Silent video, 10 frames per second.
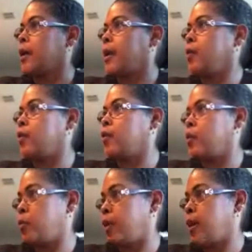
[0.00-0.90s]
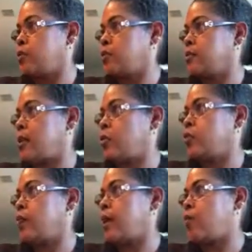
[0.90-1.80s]
in the communications, I
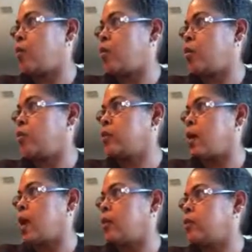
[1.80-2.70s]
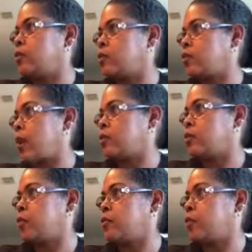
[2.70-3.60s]
went to Edward Waters College in
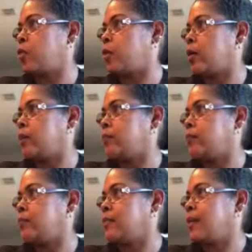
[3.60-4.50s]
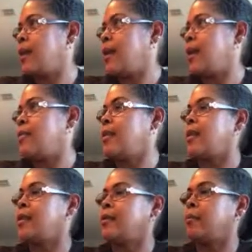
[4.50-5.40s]
Jacksonville, Florida. And
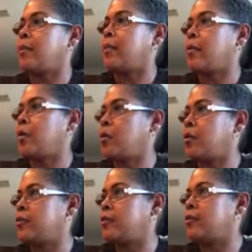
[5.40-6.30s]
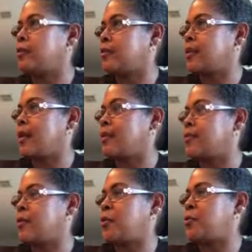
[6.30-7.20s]
then I did my medical assistance at
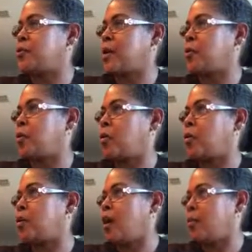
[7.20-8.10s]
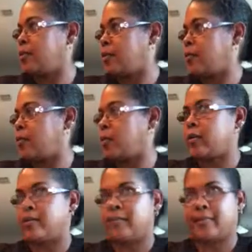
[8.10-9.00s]
Southern Technical in Armidale, Florida.